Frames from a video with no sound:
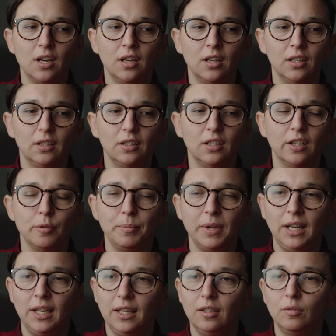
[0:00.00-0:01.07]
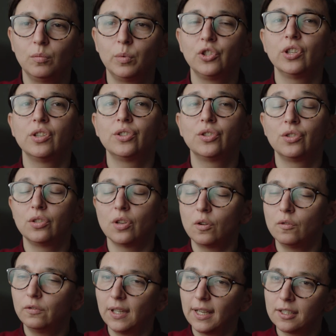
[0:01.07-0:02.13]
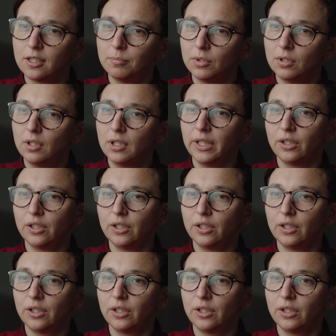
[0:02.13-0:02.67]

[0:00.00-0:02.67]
on a mini, which is so flexible